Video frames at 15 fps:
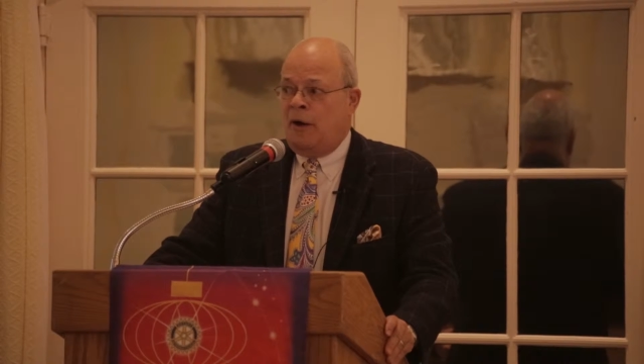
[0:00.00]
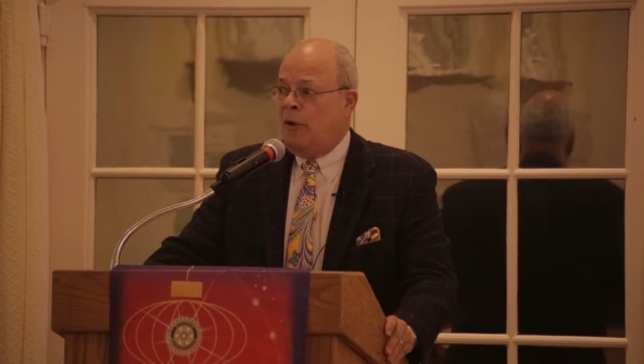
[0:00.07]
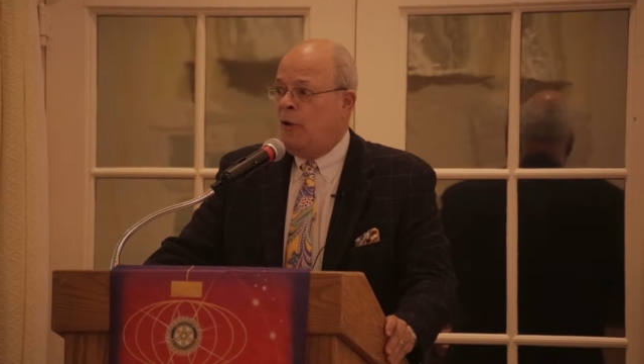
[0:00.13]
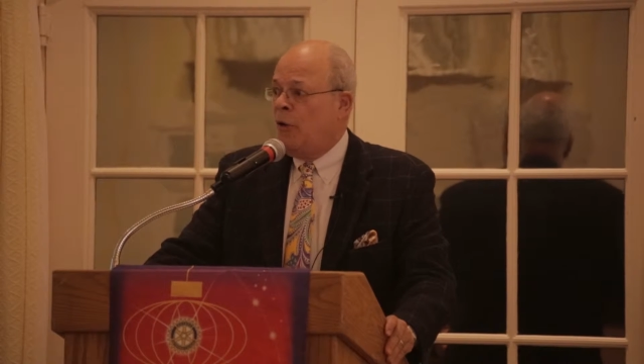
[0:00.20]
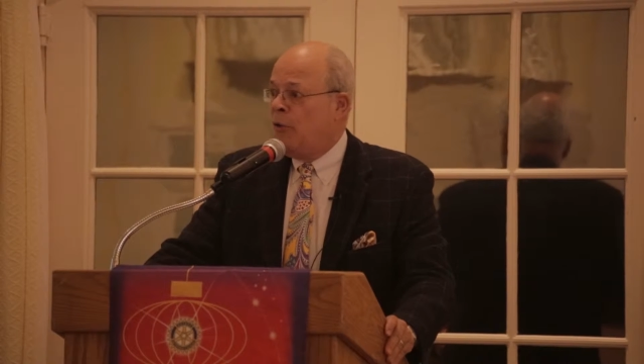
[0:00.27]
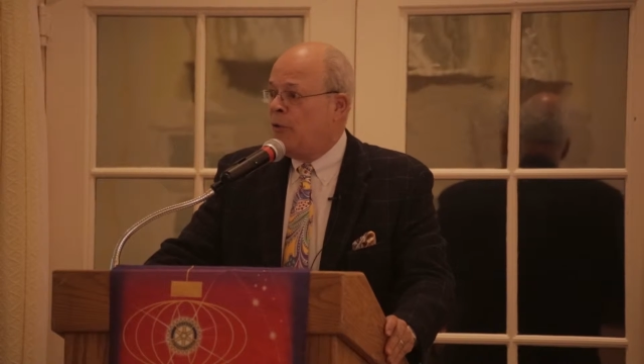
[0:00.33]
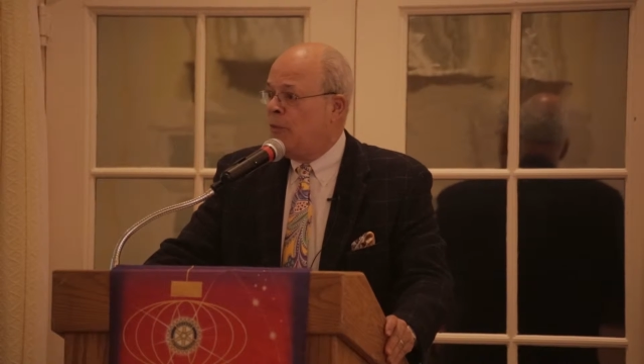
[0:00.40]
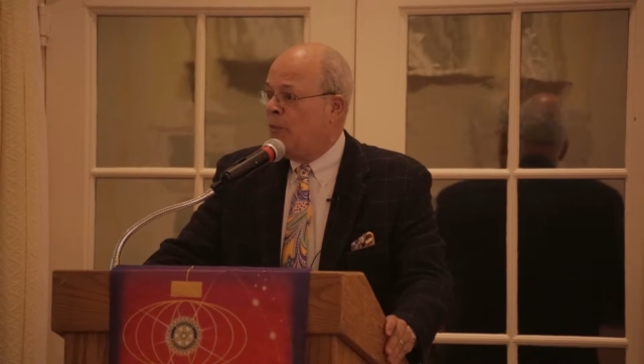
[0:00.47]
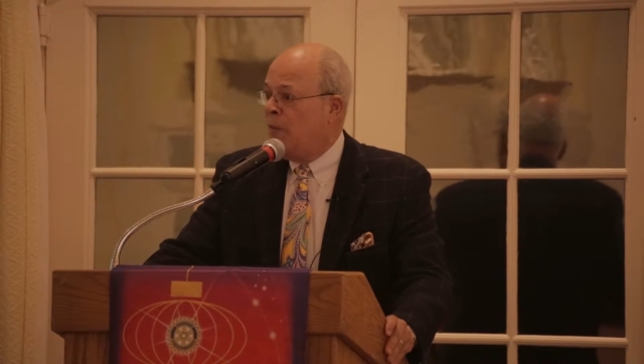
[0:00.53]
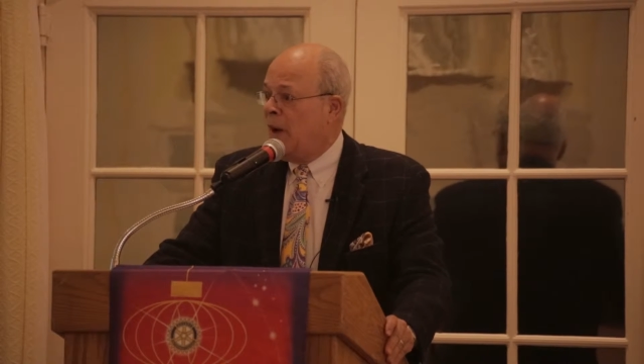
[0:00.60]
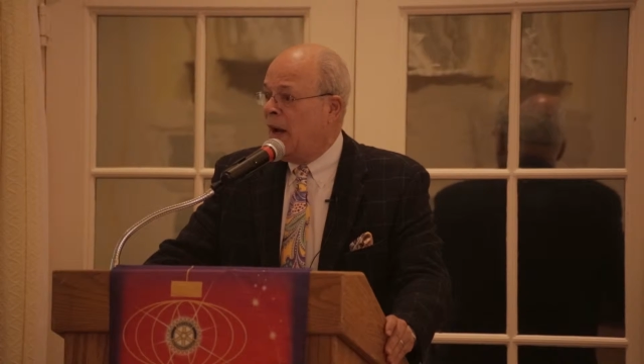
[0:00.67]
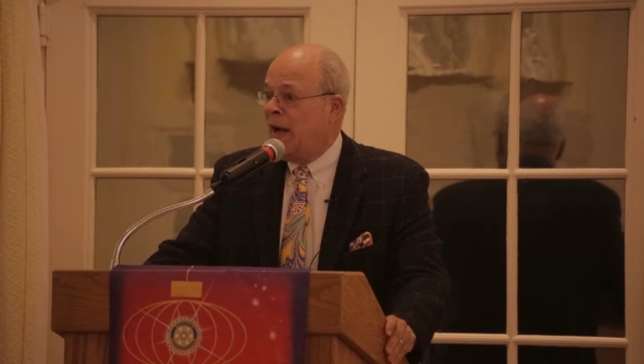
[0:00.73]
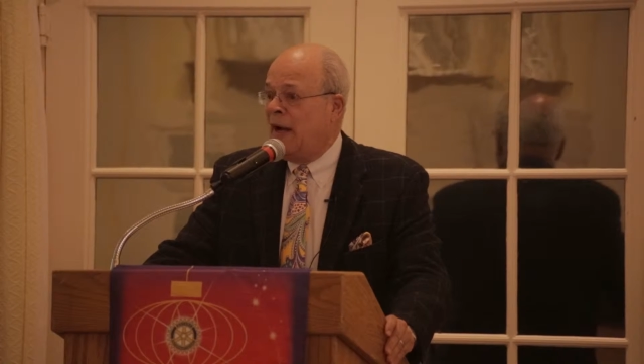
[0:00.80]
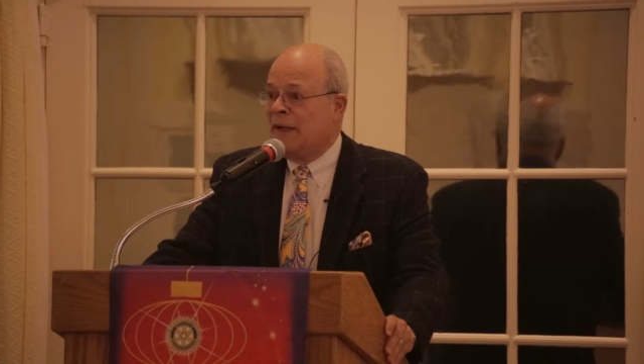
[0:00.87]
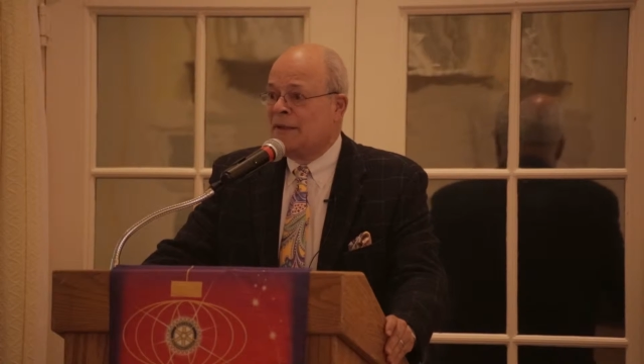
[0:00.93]
Oh,
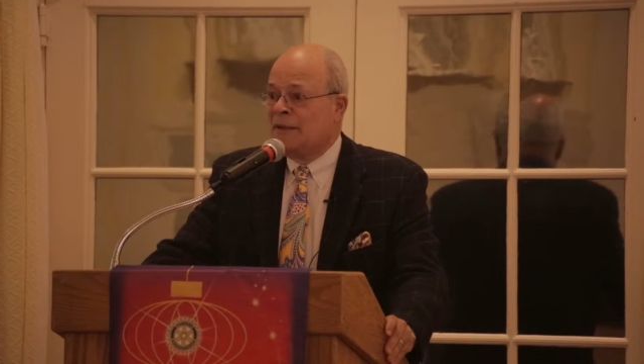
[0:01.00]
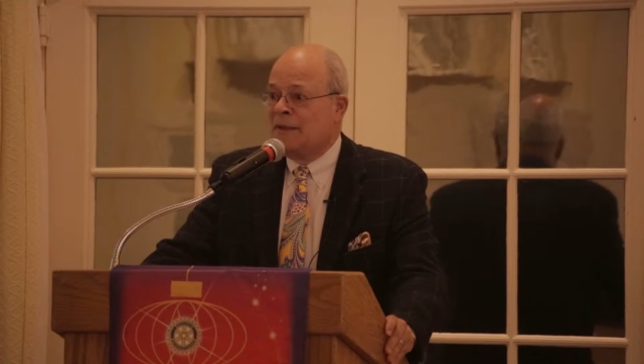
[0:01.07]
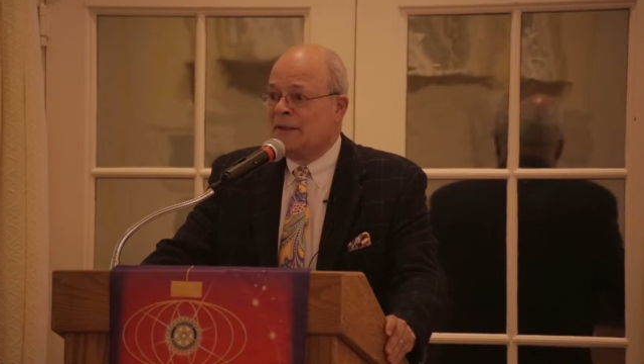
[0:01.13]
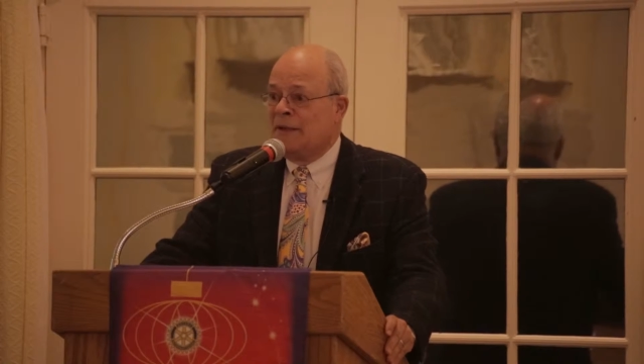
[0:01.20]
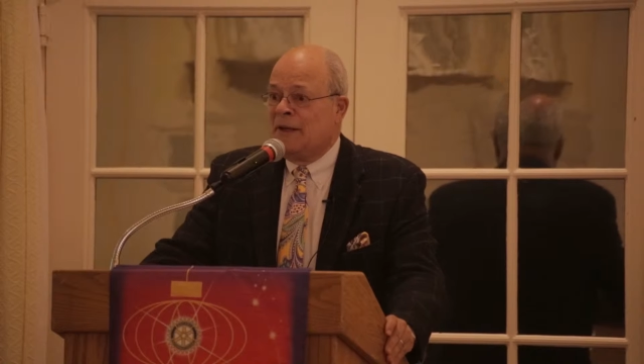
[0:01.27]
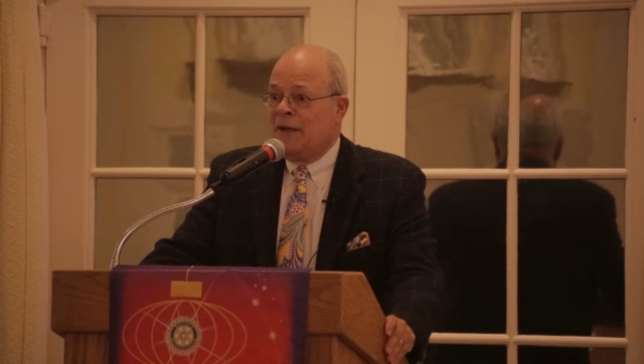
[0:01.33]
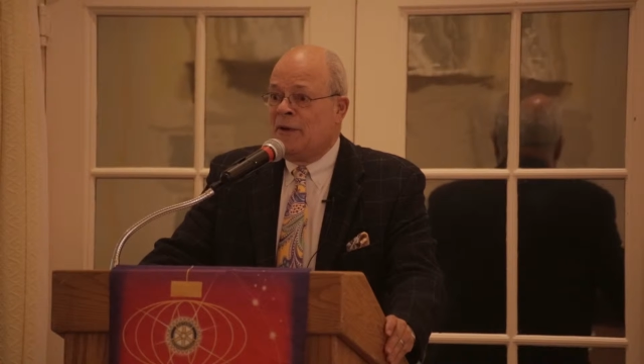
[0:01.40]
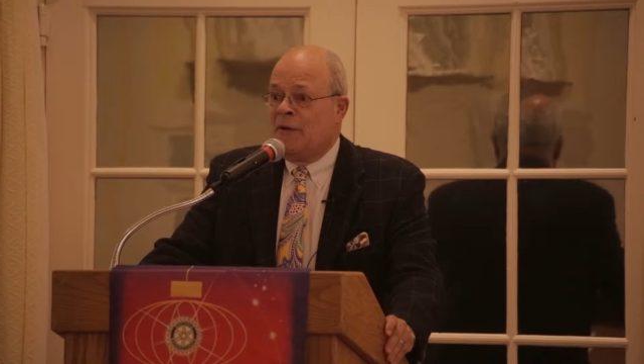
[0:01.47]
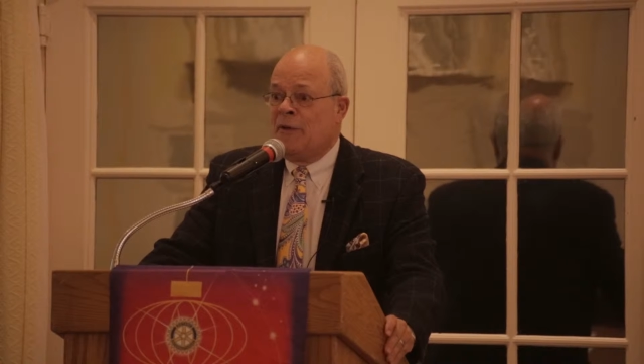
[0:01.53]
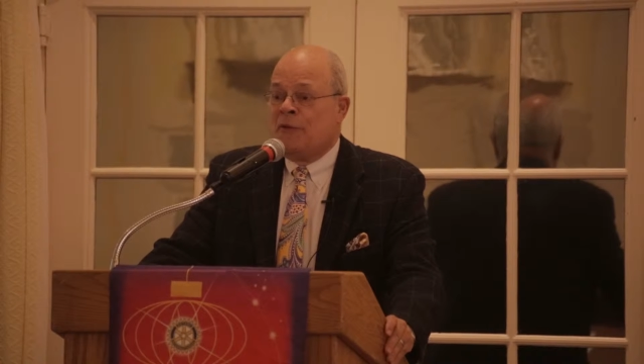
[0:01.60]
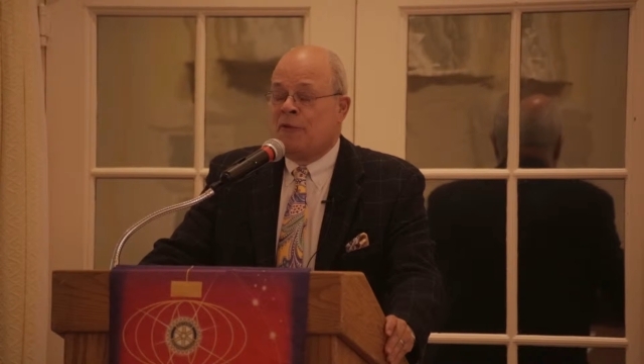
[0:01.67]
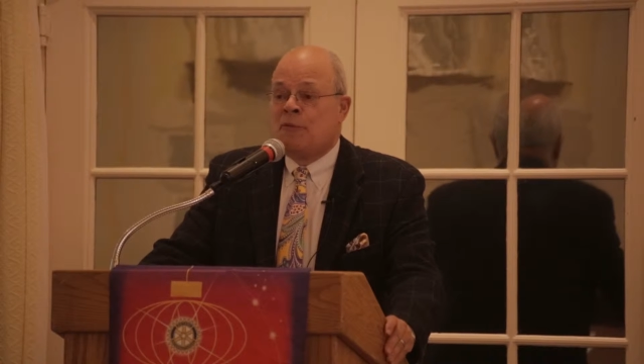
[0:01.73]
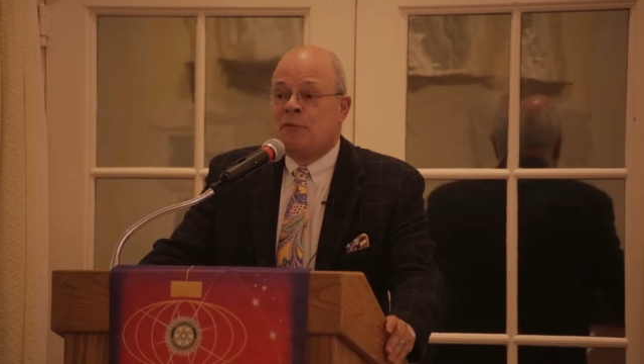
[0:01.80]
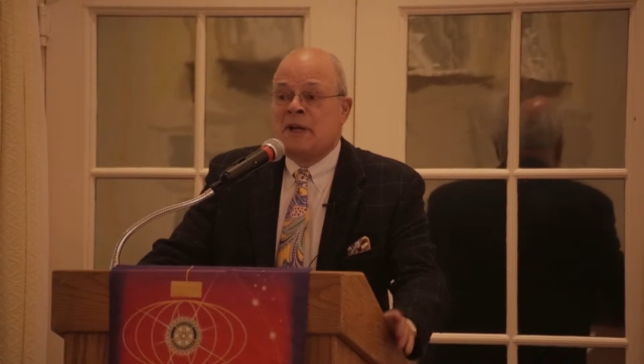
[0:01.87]
my. The